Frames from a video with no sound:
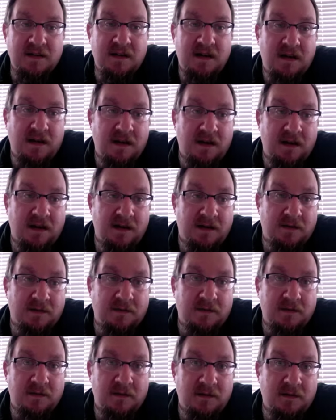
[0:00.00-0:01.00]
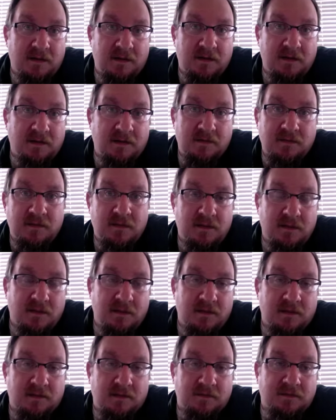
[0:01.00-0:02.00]
uh, uh,
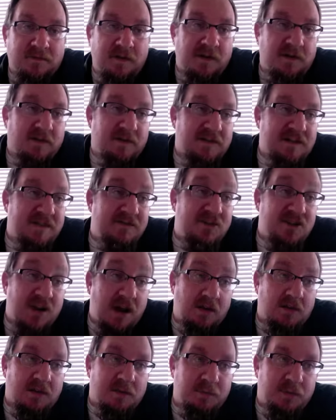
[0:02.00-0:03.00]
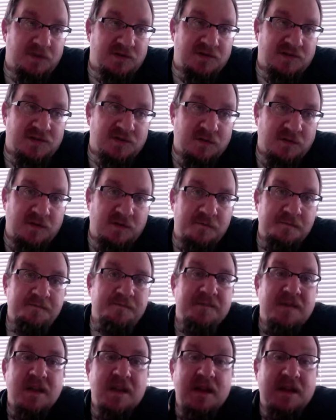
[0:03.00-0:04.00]
uh, Stephen Douglas pushes through
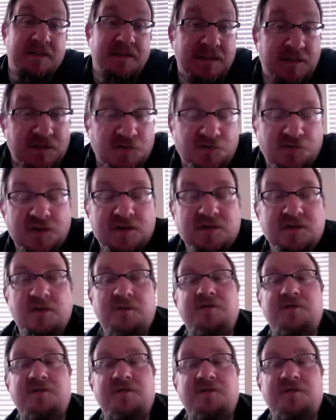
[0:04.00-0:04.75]
is a stricter